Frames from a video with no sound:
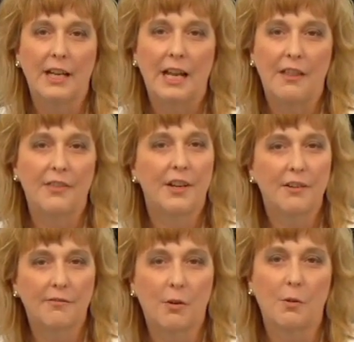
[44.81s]
And
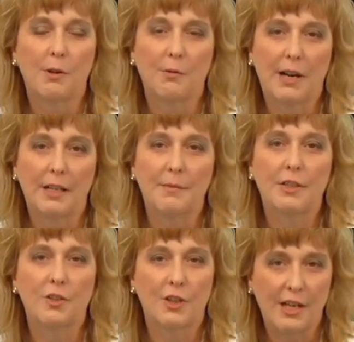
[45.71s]
therefore, we
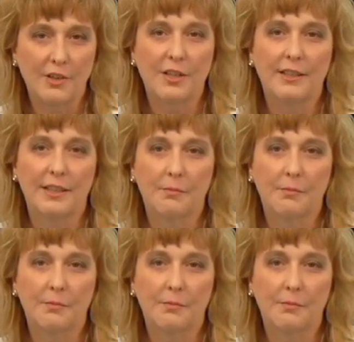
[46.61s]
recommend changing the